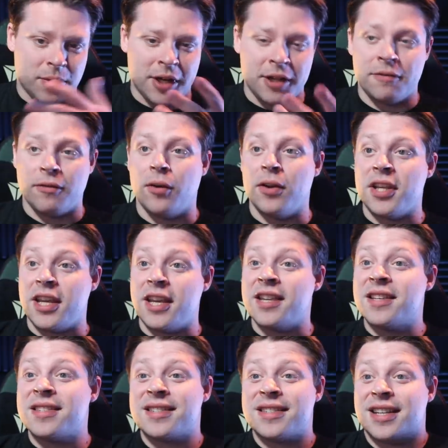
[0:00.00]
24
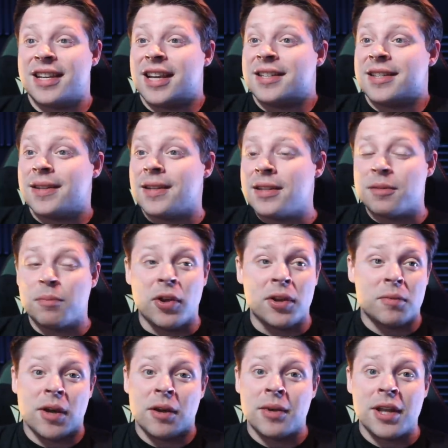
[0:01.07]
years to get to this
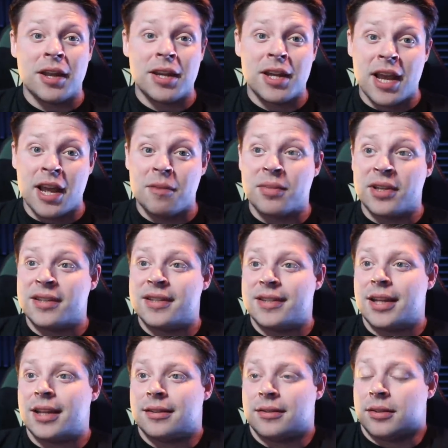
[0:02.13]
spot where we are now, but
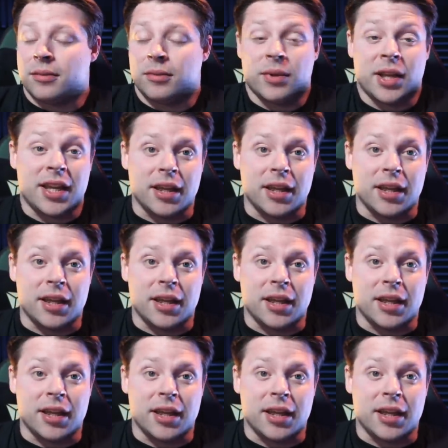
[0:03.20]
uh, we're